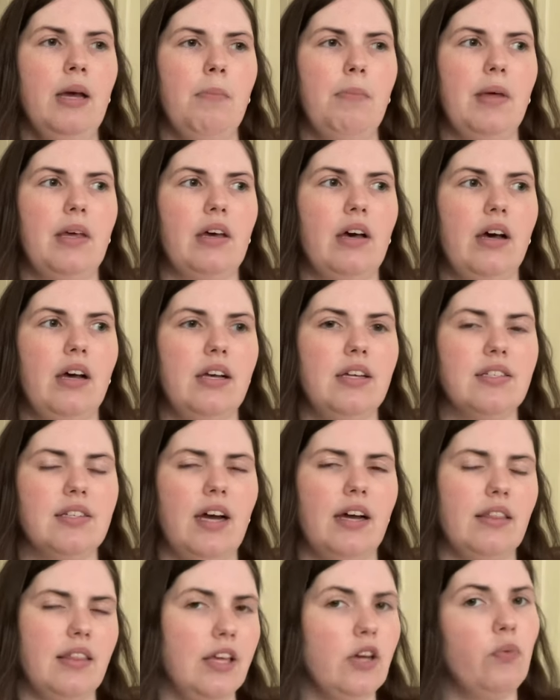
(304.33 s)
because
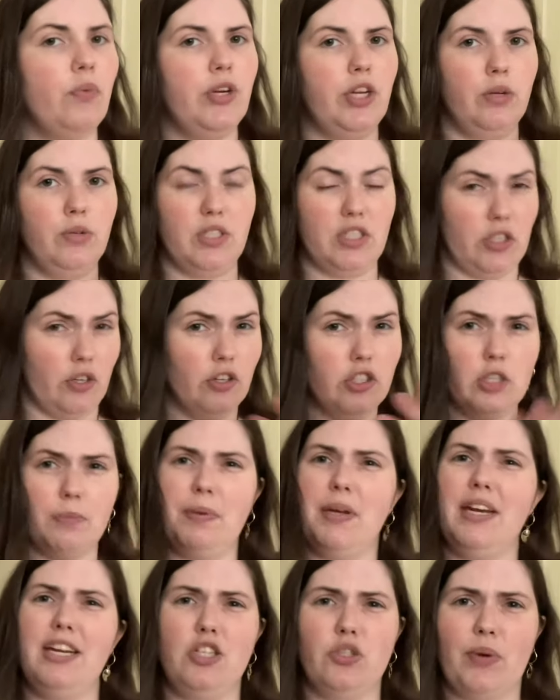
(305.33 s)
I think when you search a
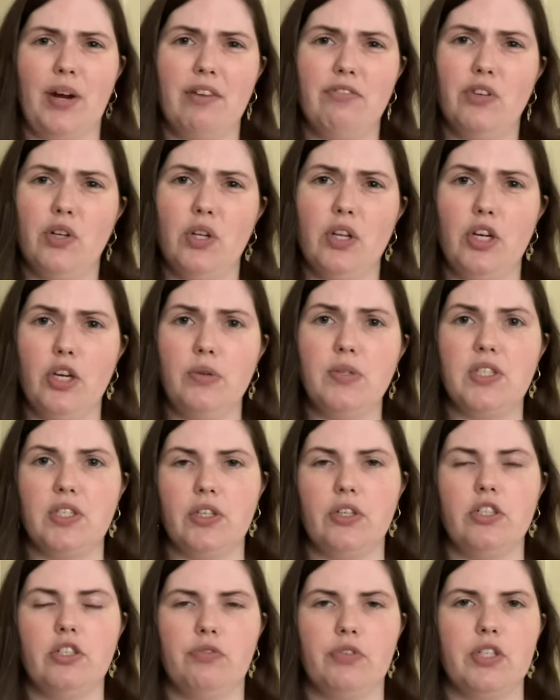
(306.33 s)
penny dreadful and you
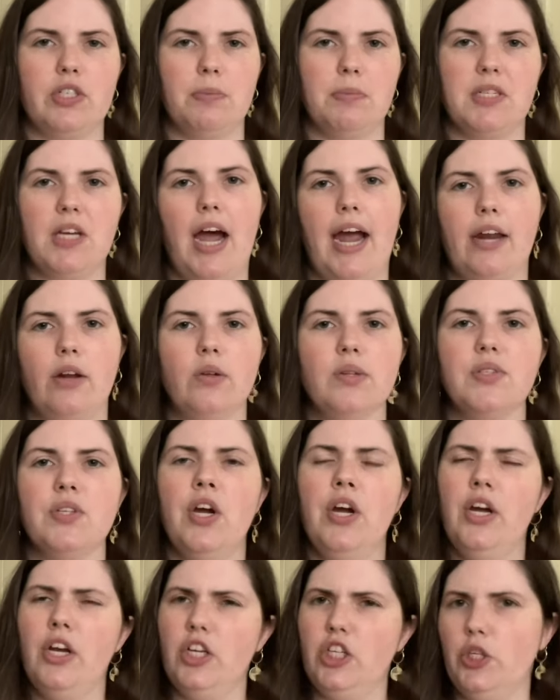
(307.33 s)
search for some titles,
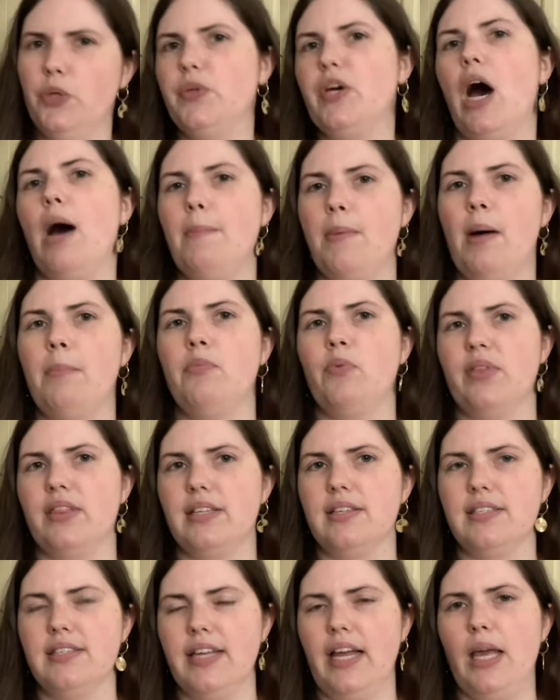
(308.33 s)
you come up with the
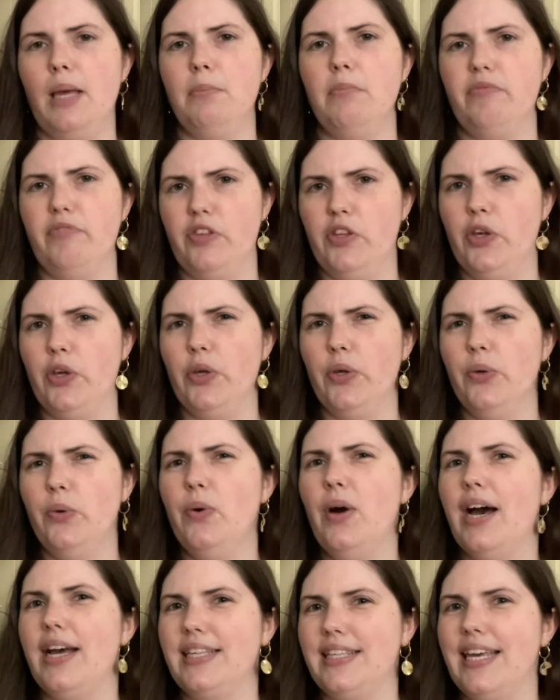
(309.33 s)
same
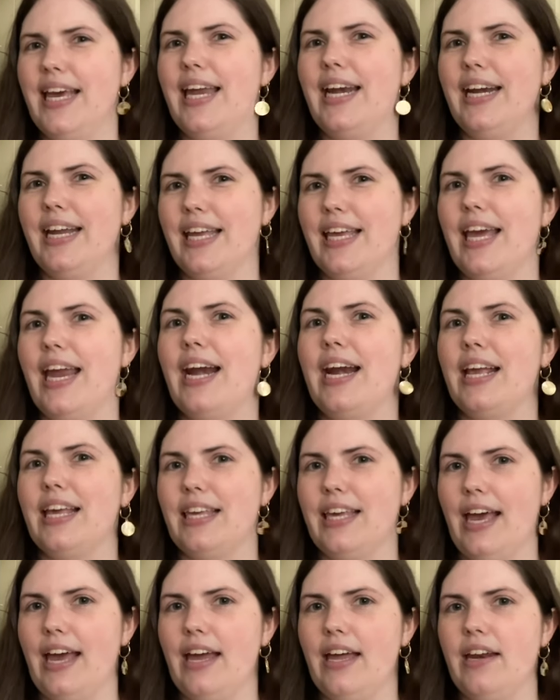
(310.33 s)
few again and again and
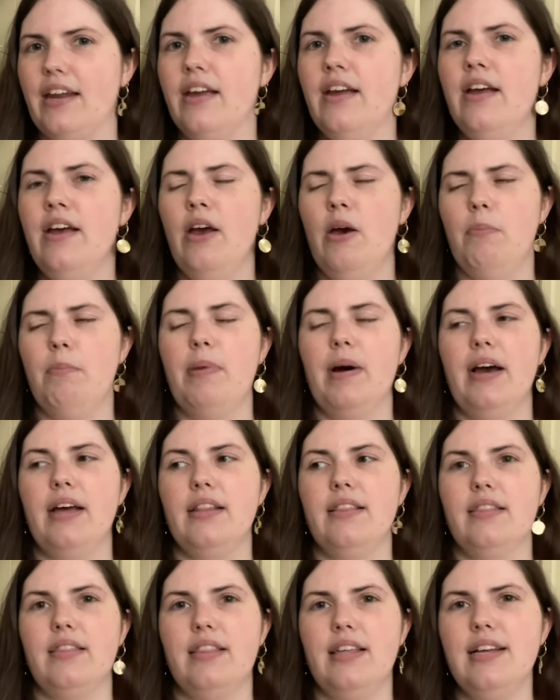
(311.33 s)
again.
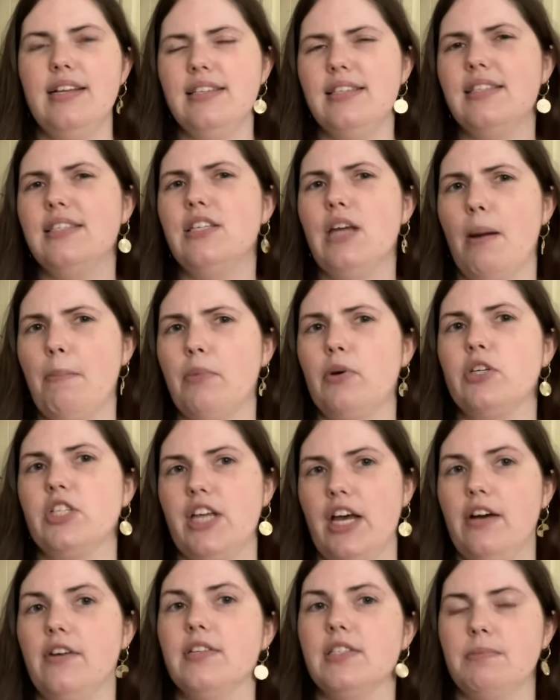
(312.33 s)
But this number
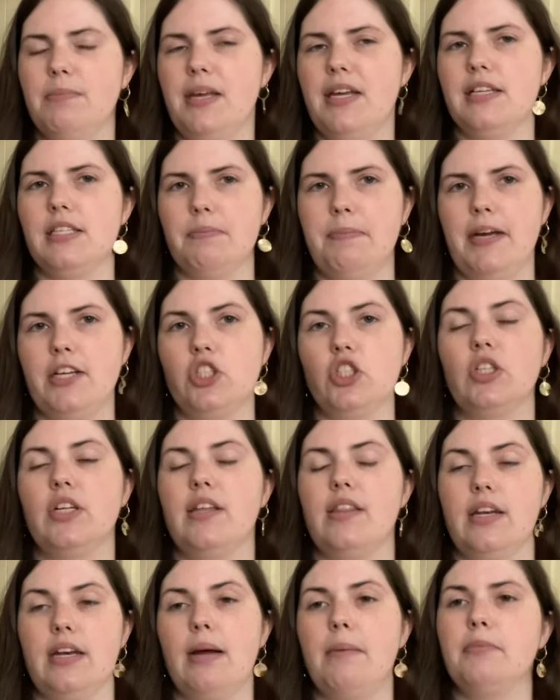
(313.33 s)
tells me, especially
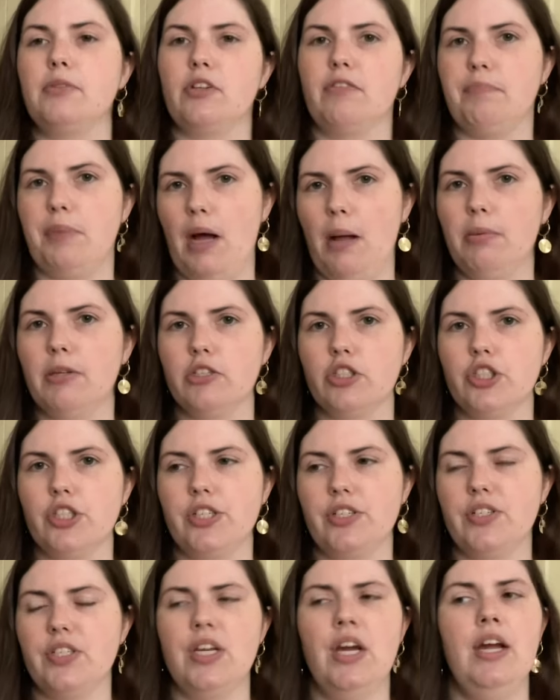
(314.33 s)
the number of
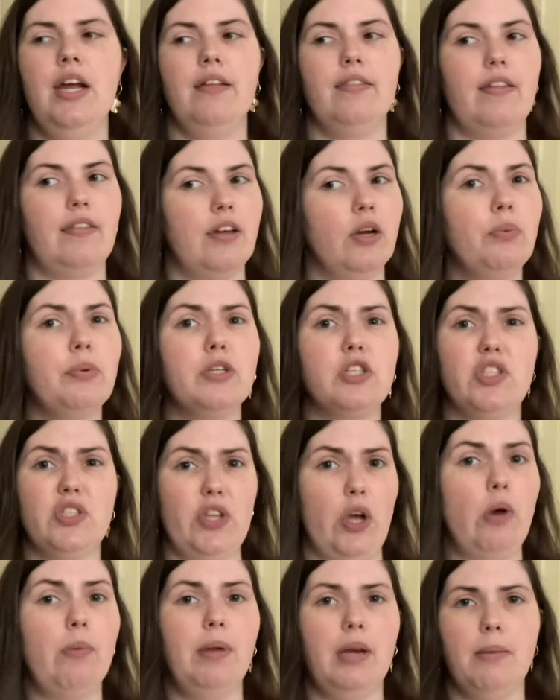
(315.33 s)
publishers, that there were
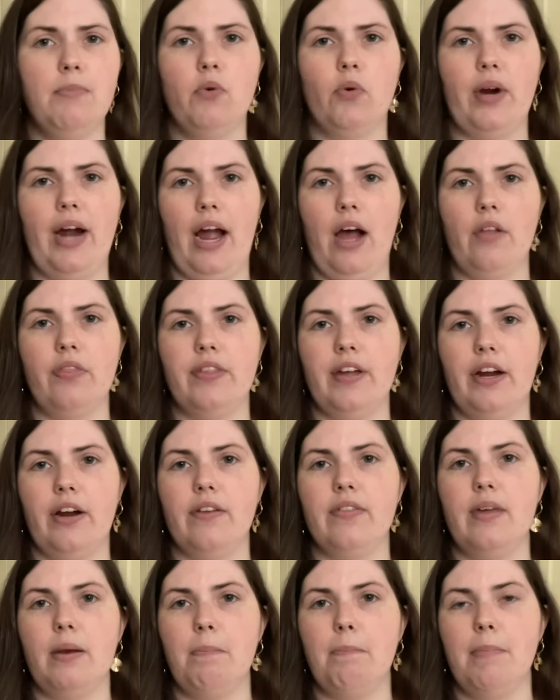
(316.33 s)
so many more out
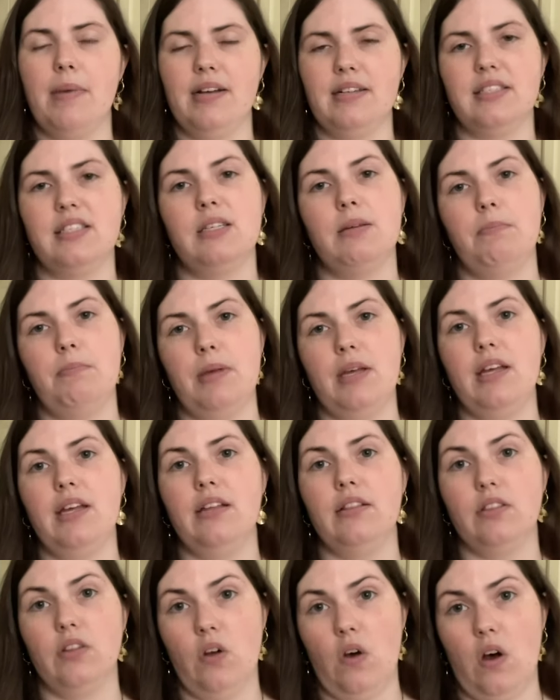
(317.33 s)
there that must
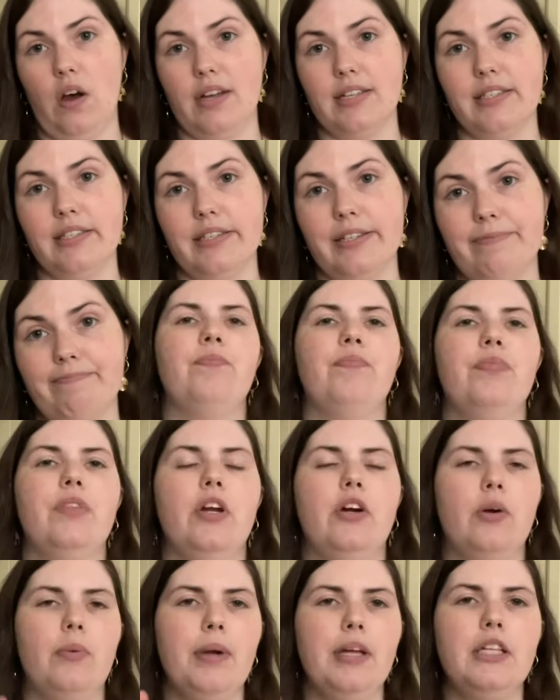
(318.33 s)
be lost.
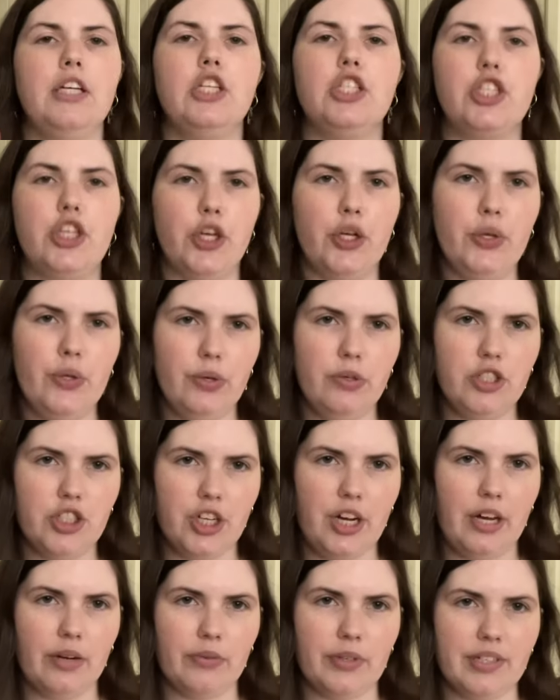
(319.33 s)
There are really two
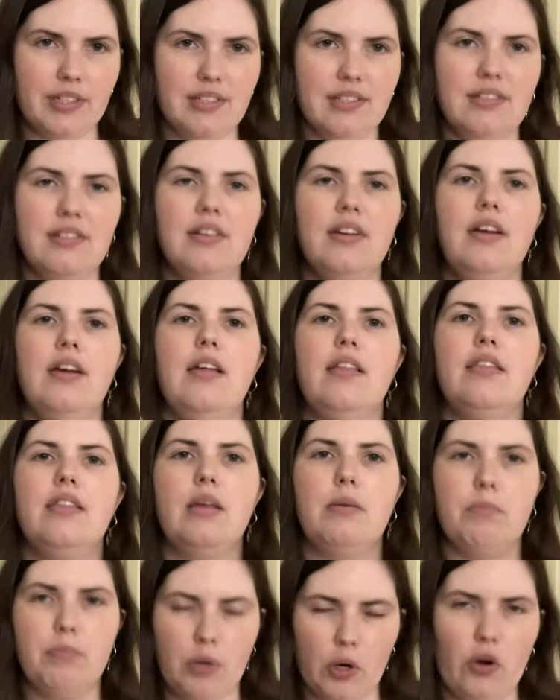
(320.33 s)
genres
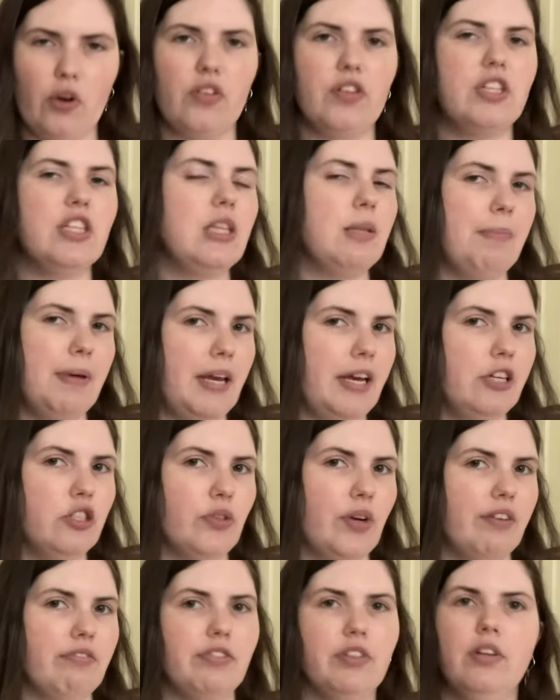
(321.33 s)
that birthed the penny
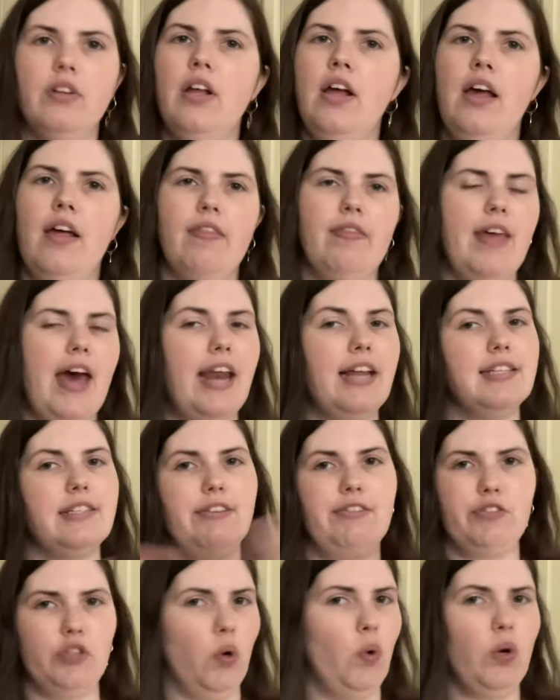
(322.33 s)
dreadful. That is,
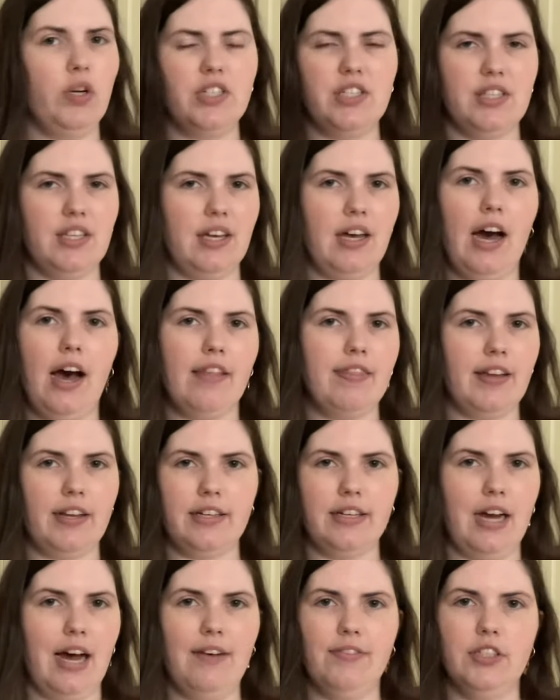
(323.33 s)
of course, the Gothic
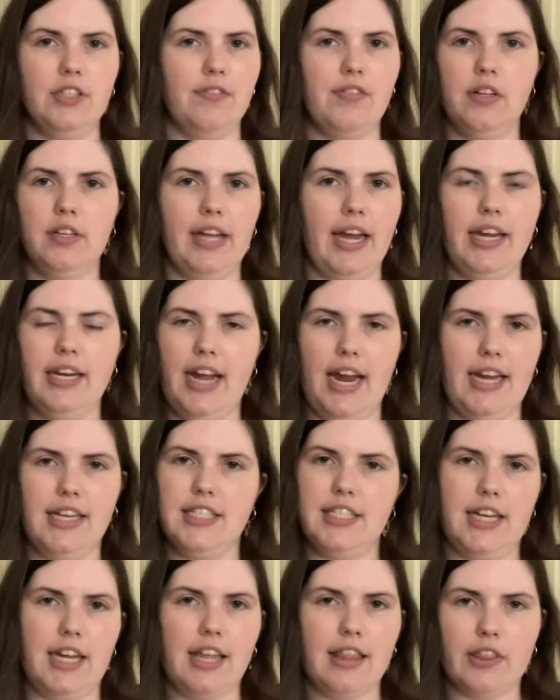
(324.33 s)
novel of the late
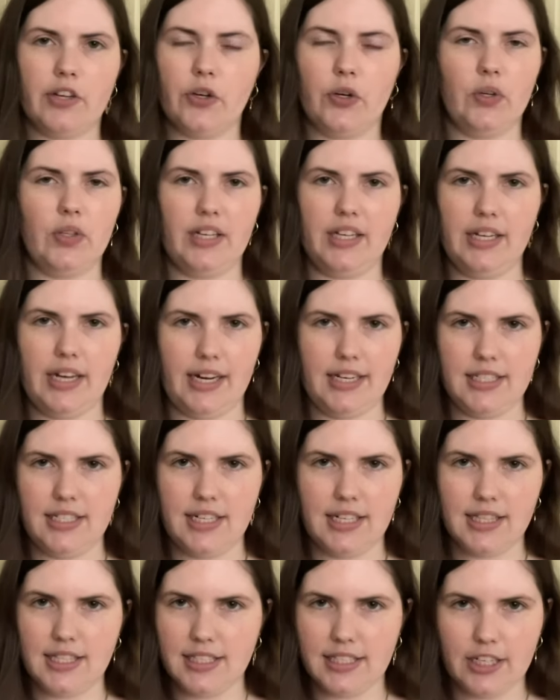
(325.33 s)
18th, early
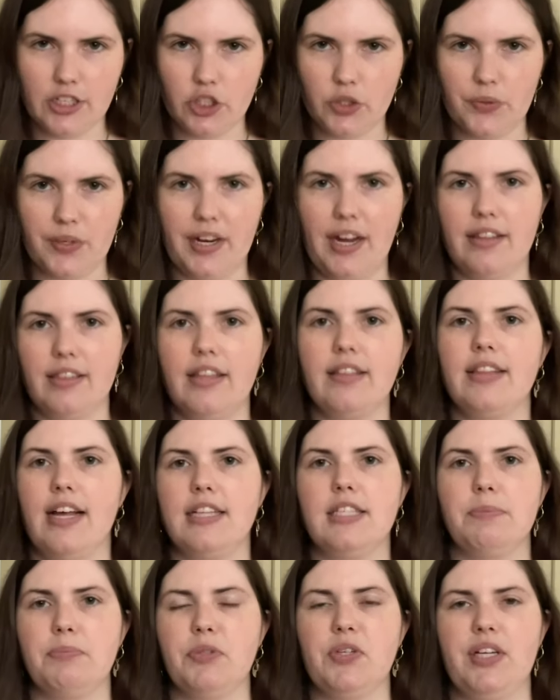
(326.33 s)
19th century. I think
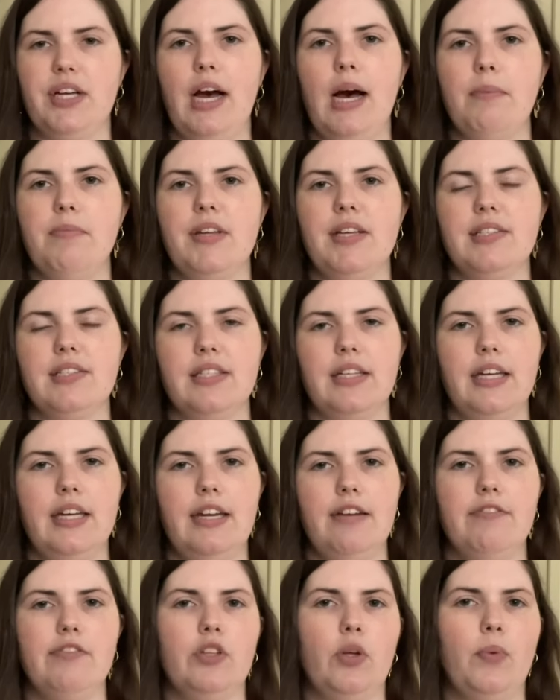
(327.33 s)
that's pretty obviously an
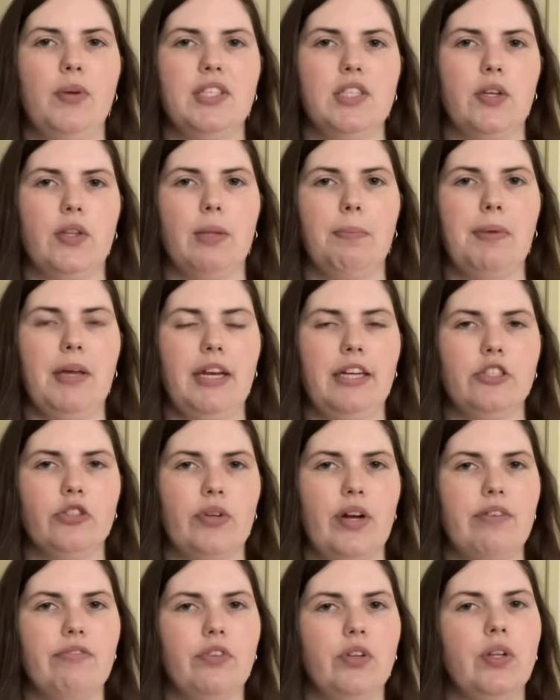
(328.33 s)
influence on the penny
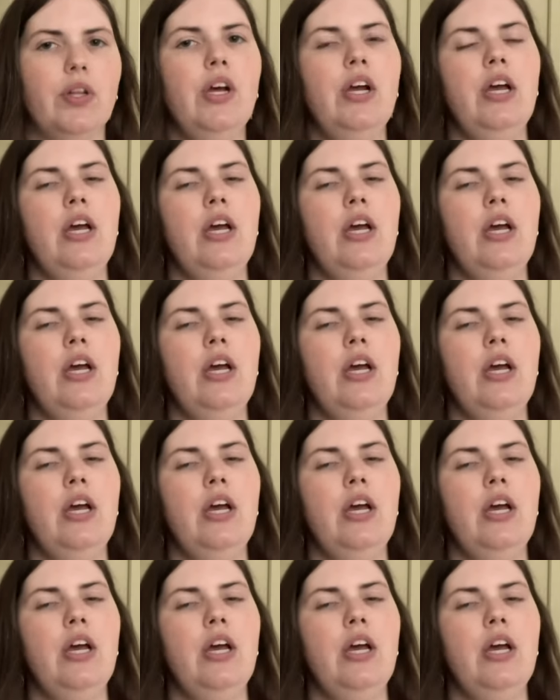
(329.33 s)
dreadful.